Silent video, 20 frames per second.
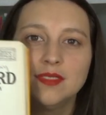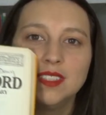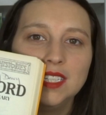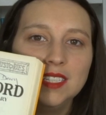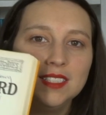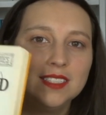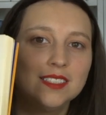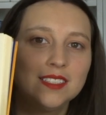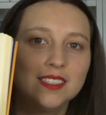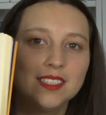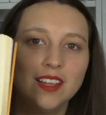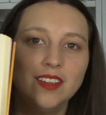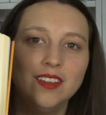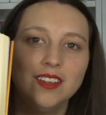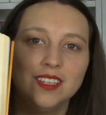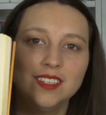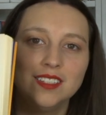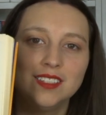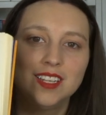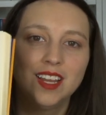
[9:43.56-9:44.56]
it's
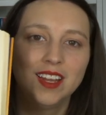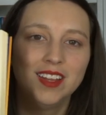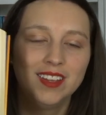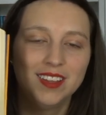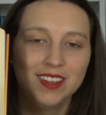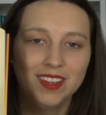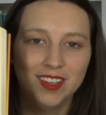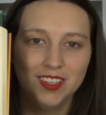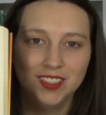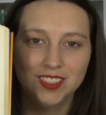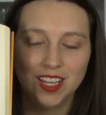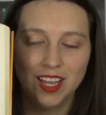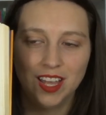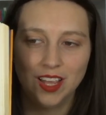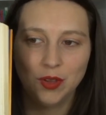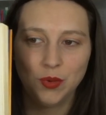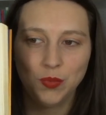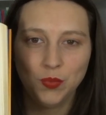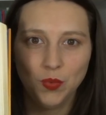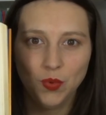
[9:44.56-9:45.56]
signed. I was
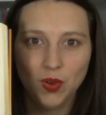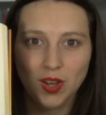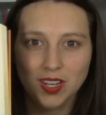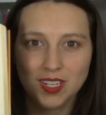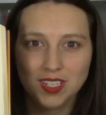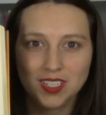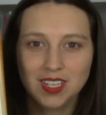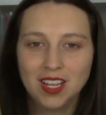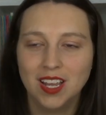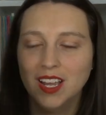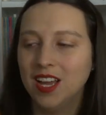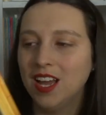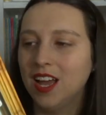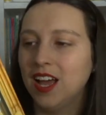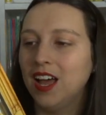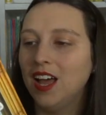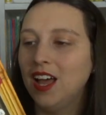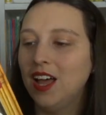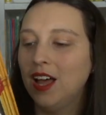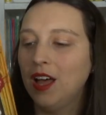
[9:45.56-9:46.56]
like, what?
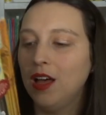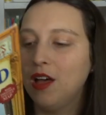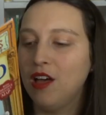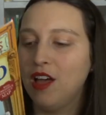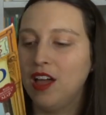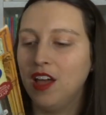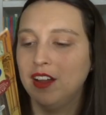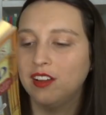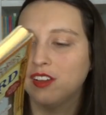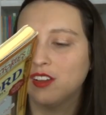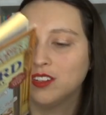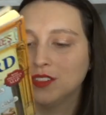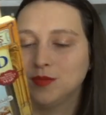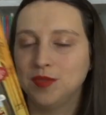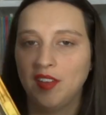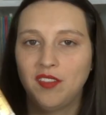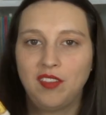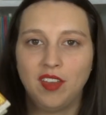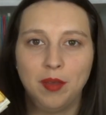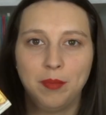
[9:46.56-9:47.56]
It only cost
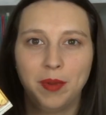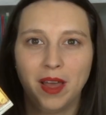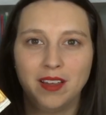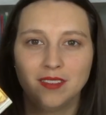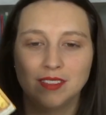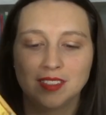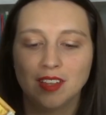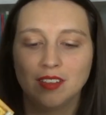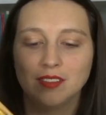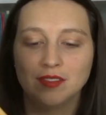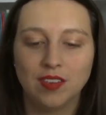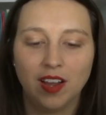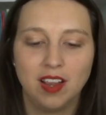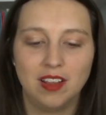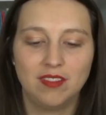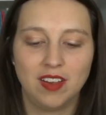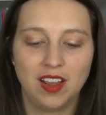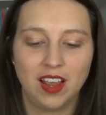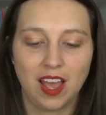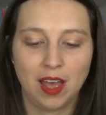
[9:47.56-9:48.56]
me a few pounds, so I was very,
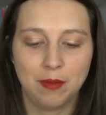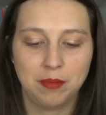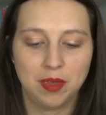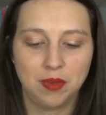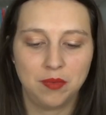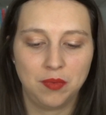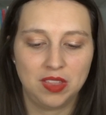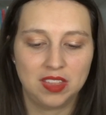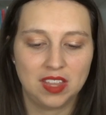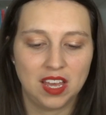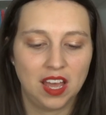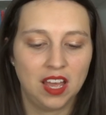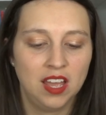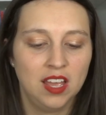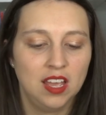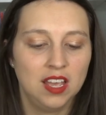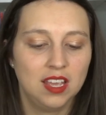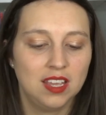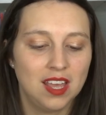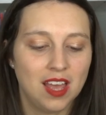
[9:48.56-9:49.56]
very happy with that.
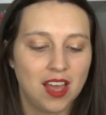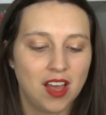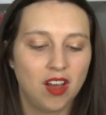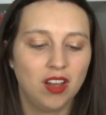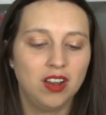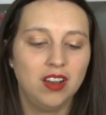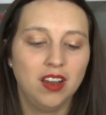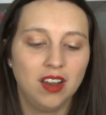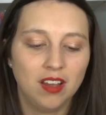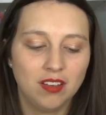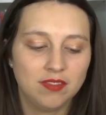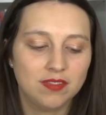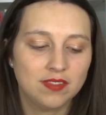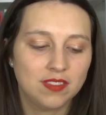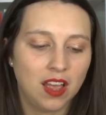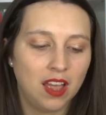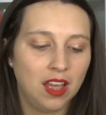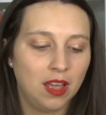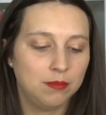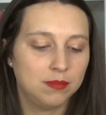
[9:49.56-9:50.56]
Yeah, I love
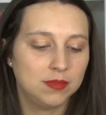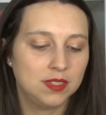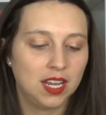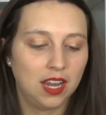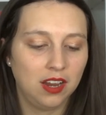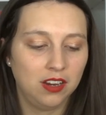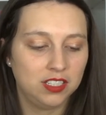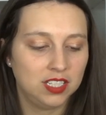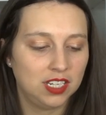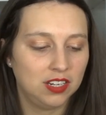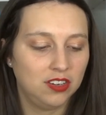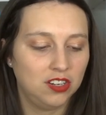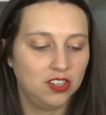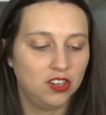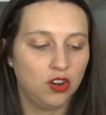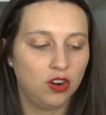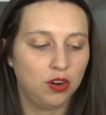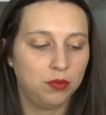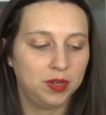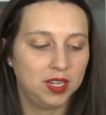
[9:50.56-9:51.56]
Terry Deary and
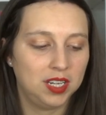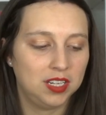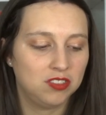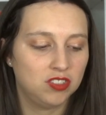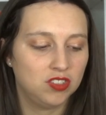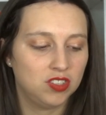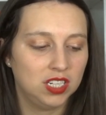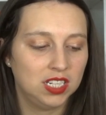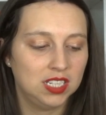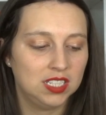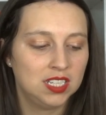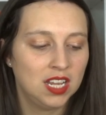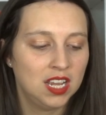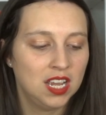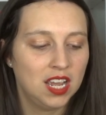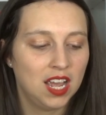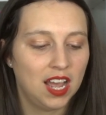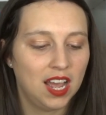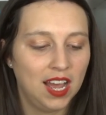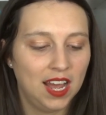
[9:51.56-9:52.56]
Horrible Histories,
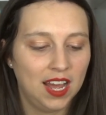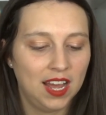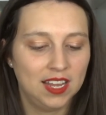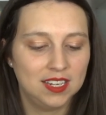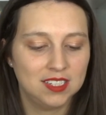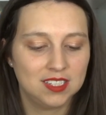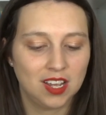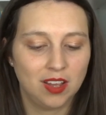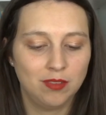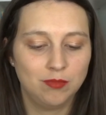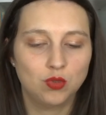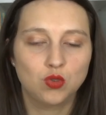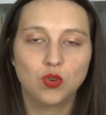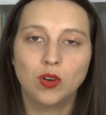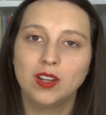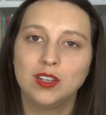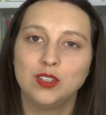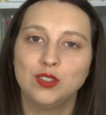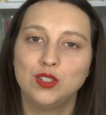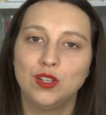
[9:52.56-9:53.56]
and I'm
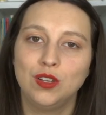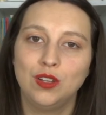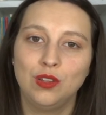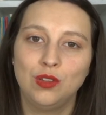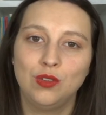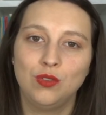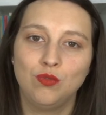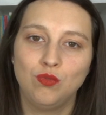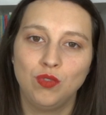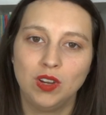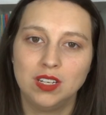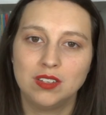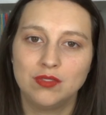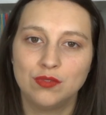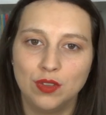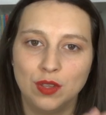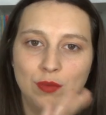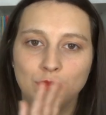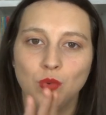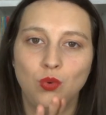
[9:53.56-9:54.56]
trying to read a
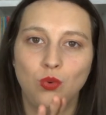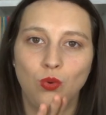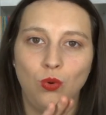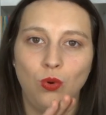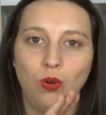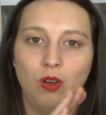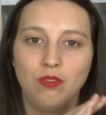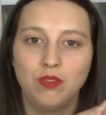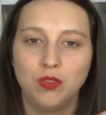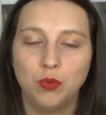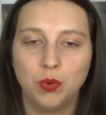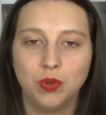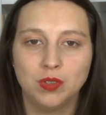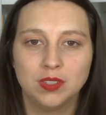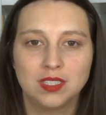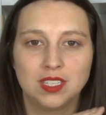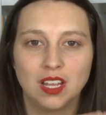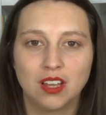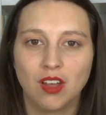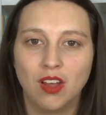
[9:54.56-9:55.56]
few more of the
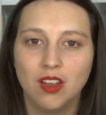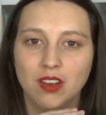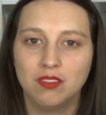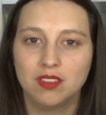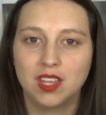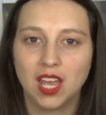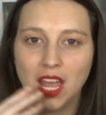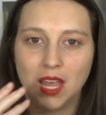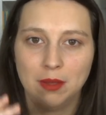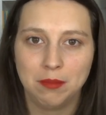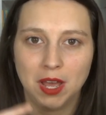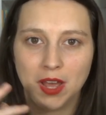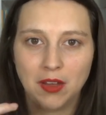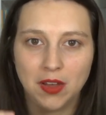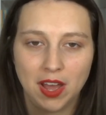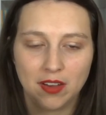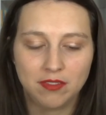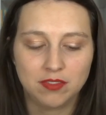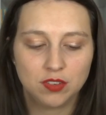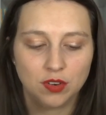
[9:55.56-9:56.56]
ones that kind of came
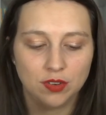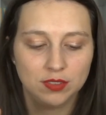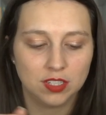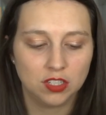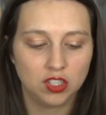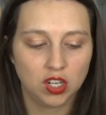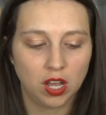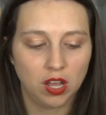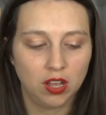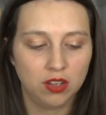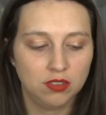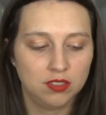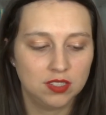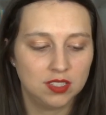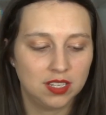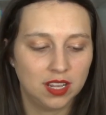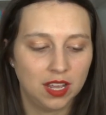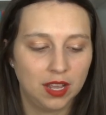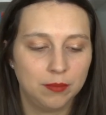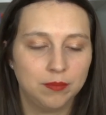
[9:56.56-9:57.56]
out after I was a child,
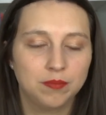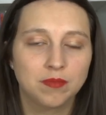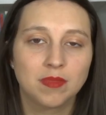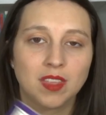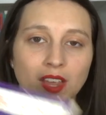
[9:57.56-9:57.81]
so